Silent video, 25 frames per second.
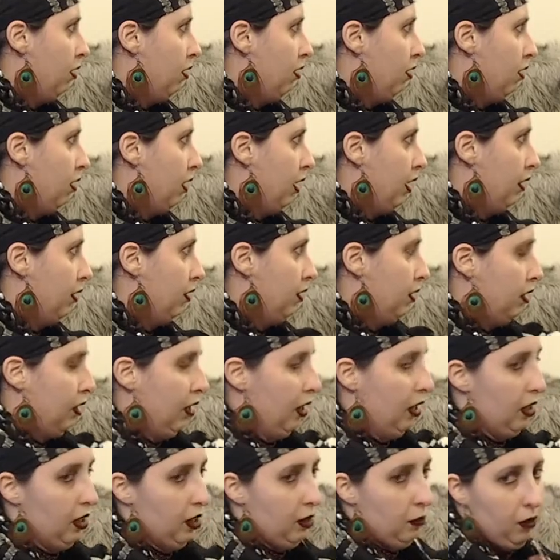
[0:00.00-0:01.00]
That's gonna
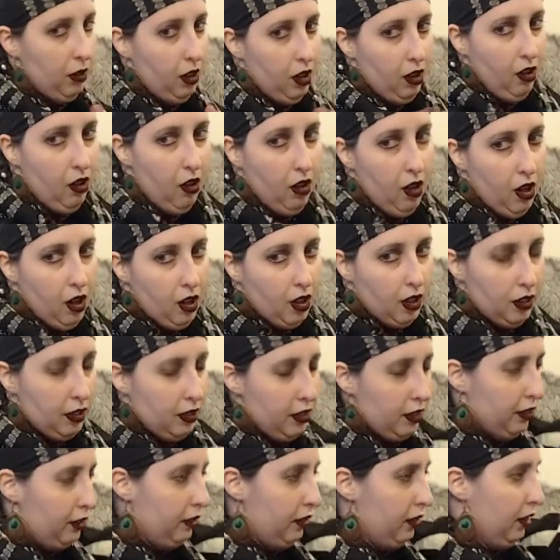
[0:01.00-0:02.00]
help all of
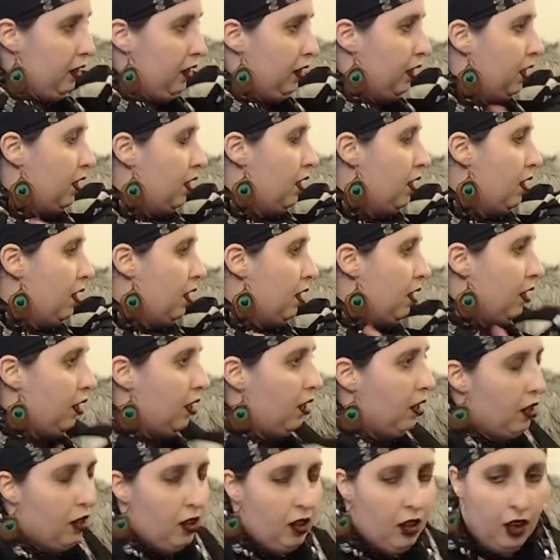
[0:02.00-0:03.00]
this in here.
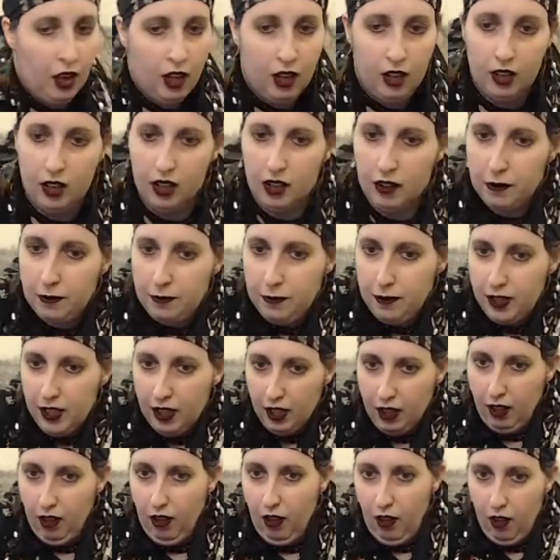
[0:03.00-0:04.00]
You're gonna feel
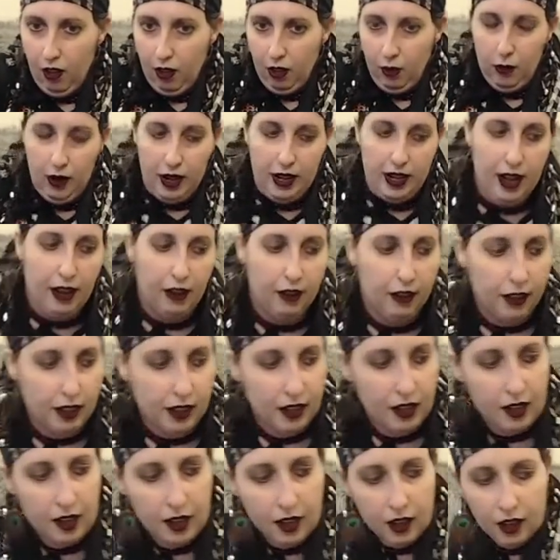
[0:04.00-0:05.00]
it all the way down in
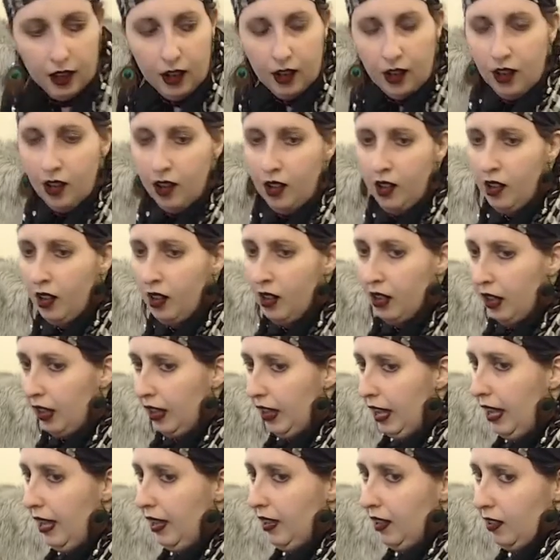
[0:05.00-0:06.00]
here.
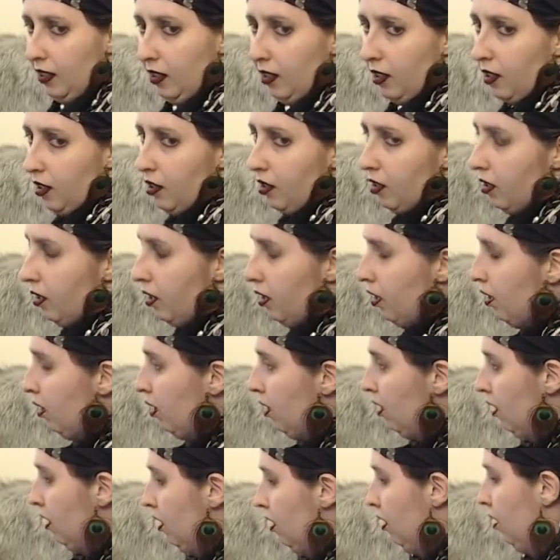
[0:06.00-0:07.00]
Again,
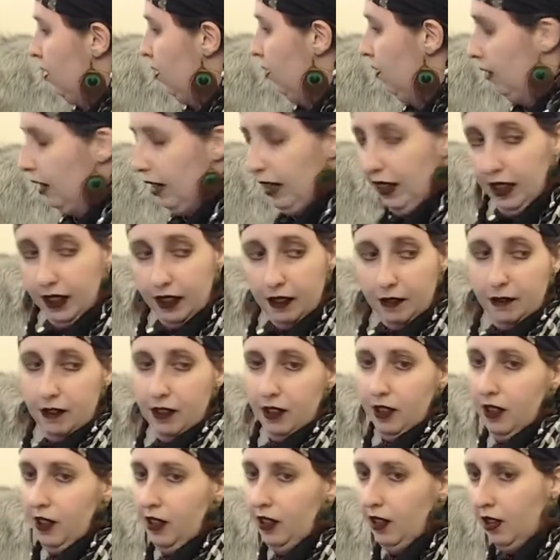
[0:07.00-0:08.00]
right? If you
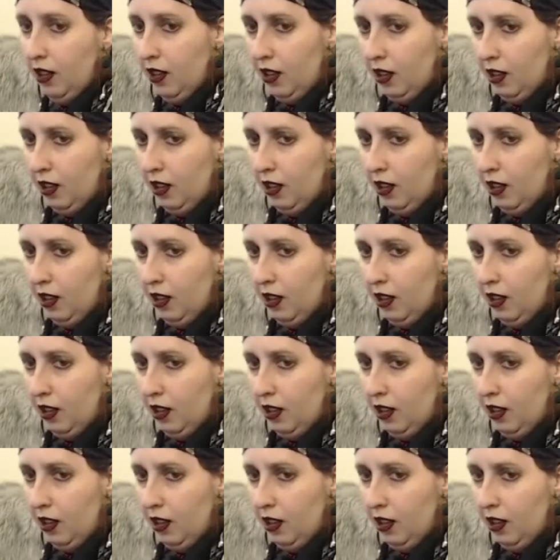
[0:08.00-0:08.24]
can